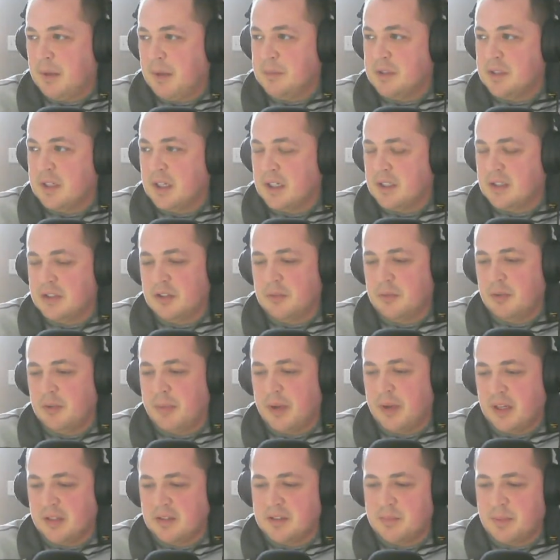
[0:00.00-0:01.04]
just going to assume he
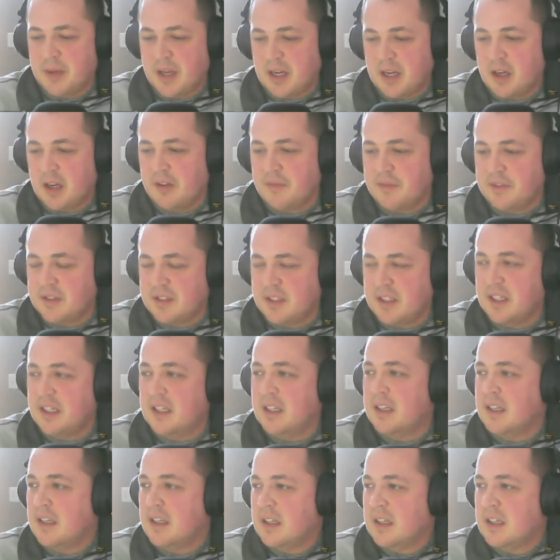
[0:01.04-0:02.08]
bounces back off the
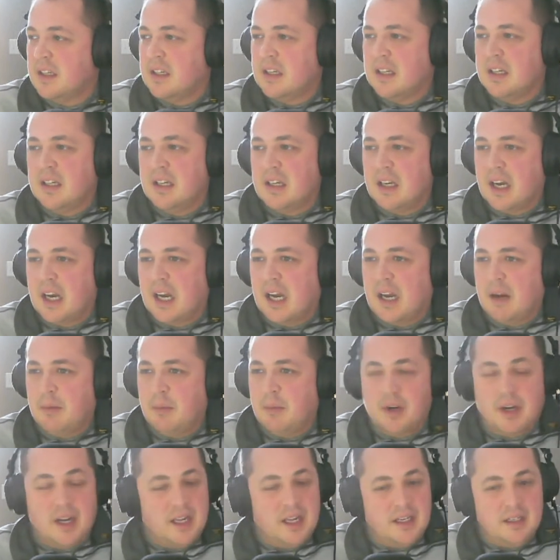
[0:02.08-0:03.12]
tee.
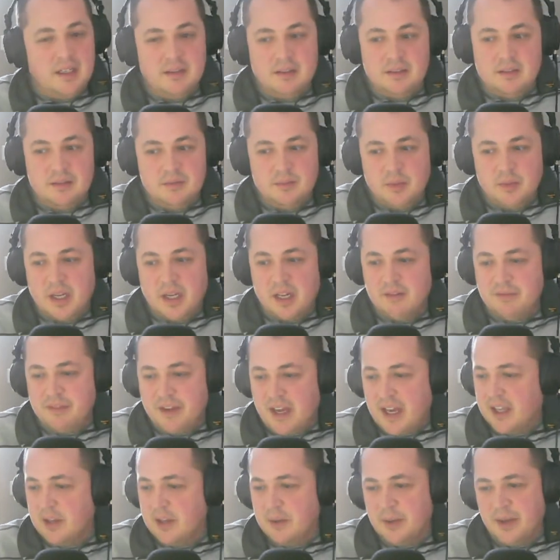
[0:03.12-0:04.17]
We're getting
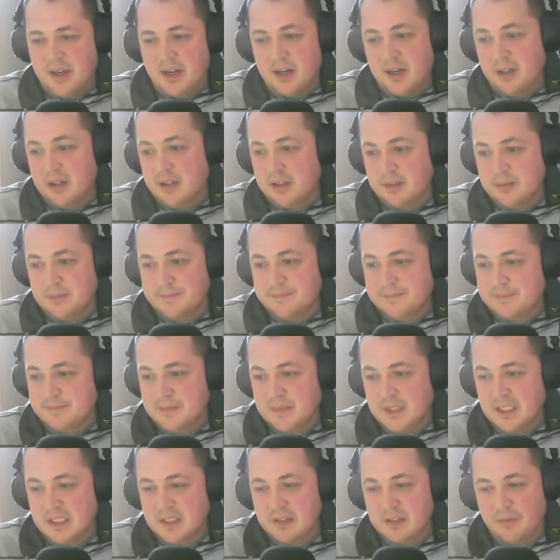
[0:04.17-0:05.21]
value here.
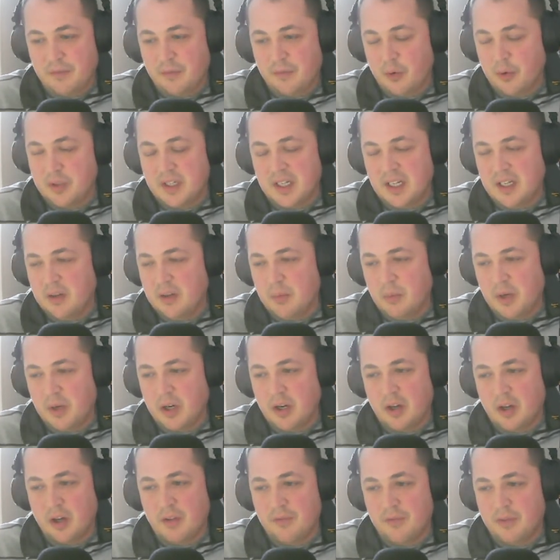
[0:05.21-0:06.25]
He's a
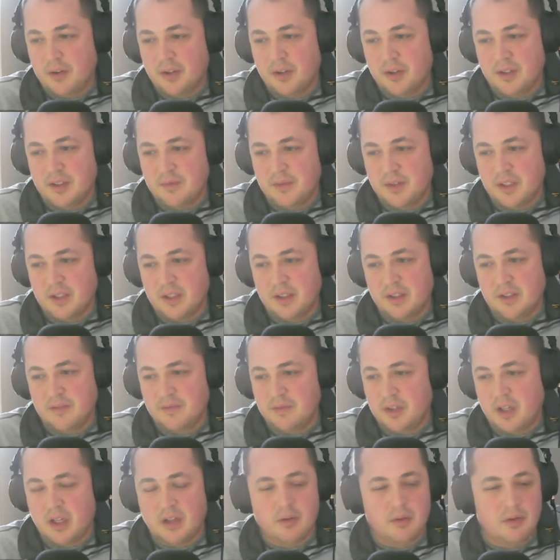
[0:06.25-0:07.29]
14-1 golfer in this field,
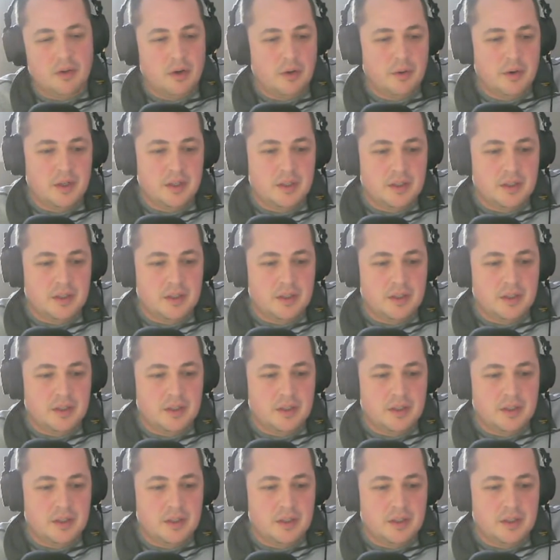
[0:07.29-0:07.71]
if not lower.